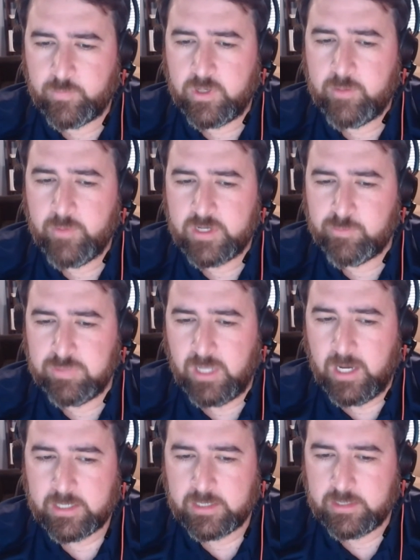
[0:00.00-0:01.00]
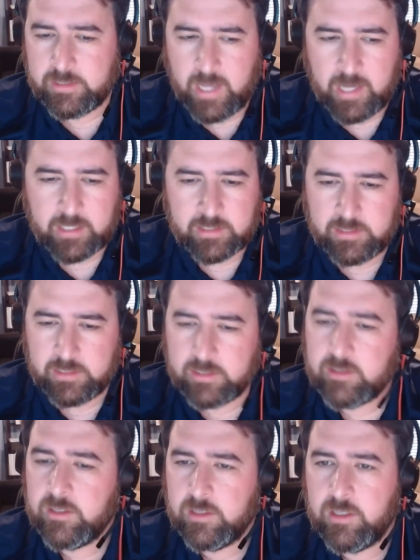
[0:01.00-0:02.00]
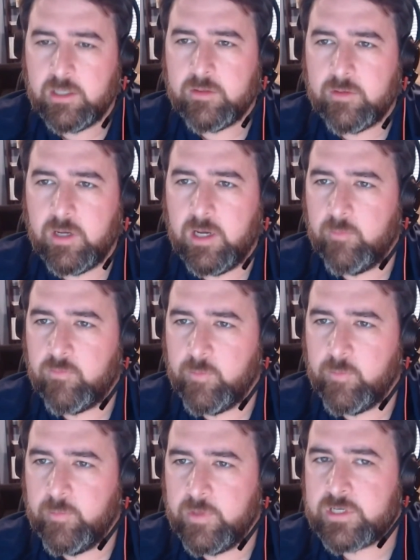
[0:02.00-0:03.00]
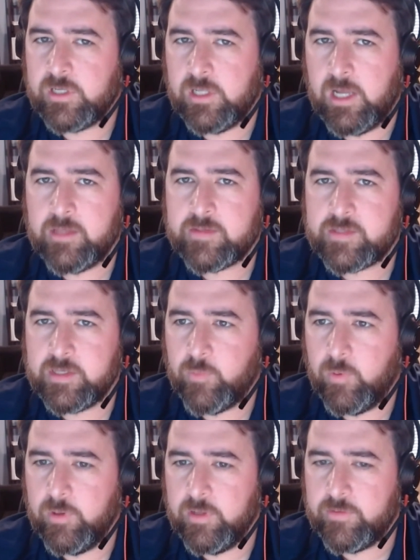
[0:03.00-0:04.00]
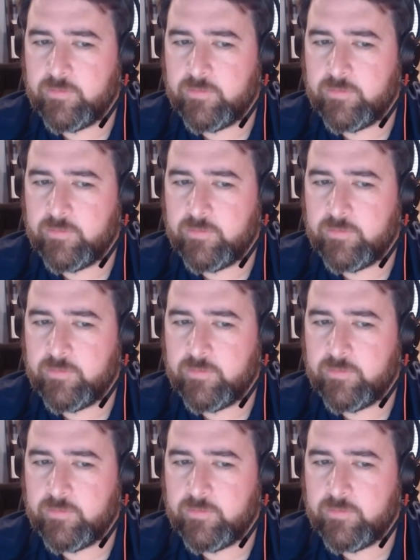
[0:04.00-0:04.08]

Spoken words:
pretty much blocking and tackling from a mission aligned standpoint.